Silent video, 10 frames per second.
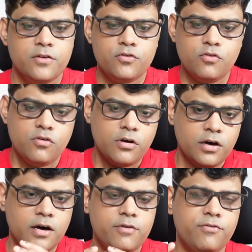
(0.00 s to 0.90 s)
So
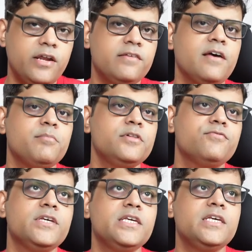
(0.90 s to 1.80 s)
uh, for example,
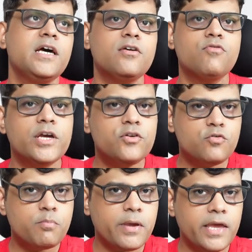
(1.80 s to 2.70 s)
we are going
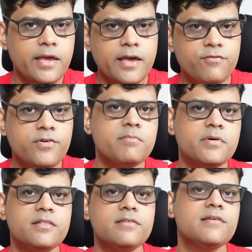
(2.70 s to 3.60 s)
to pay every
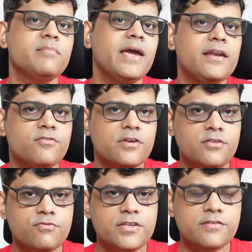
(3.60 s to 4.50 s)
month some
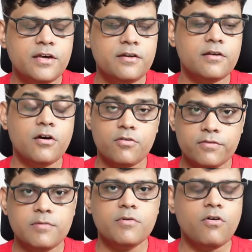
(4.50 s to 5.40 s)
entries which are, or
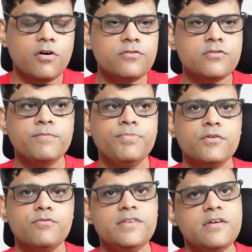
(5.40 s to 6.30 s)
some cost
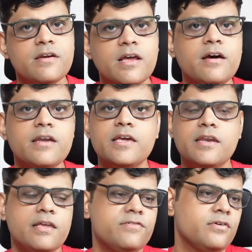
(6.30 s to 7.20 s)
which are recurring
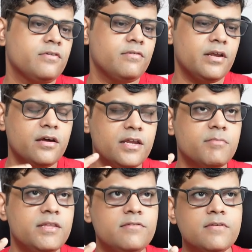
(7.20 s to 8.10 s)
in nature. Recurring
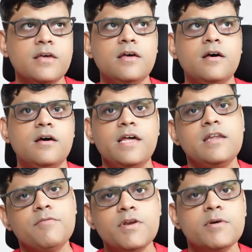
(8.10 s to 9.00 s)
means
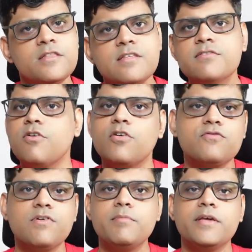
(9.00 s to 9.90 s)
that every month this
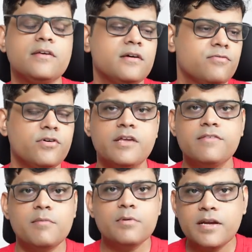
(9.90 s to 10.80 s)
cost will be incurred. For
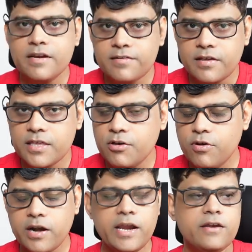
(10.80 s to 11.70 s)
example, let's say
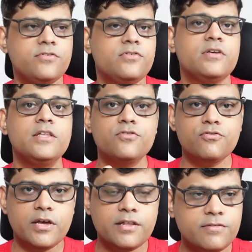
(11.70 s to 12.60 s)
your rent,
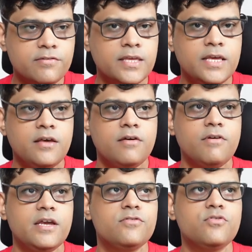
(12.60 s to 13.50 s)
insurance,
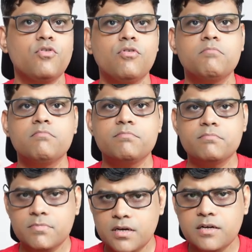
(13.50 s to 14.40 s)
right? So
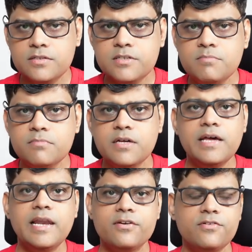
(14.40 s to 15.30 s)
uh, some uh,
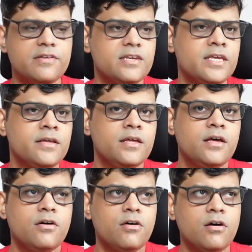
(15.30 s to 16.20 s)
electricity,
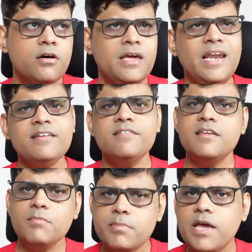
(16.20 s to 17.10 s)
uh,
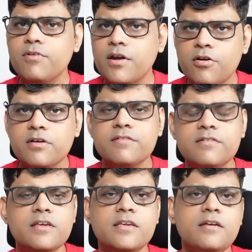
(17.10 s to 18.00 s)
electricity maybe I will not
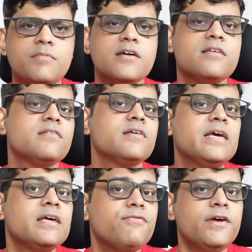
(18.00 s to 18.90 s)
consider here because
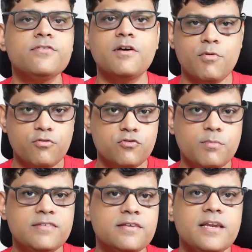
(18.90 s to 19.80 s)
fixed amount. So
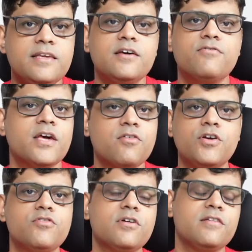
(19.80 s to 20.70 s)
basically here we are
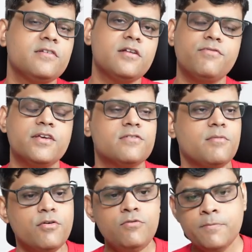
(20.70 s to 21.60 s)
going to consider fixed
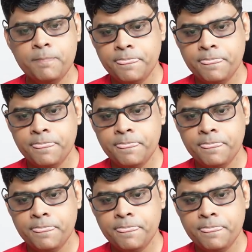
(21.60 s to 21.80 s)
amount.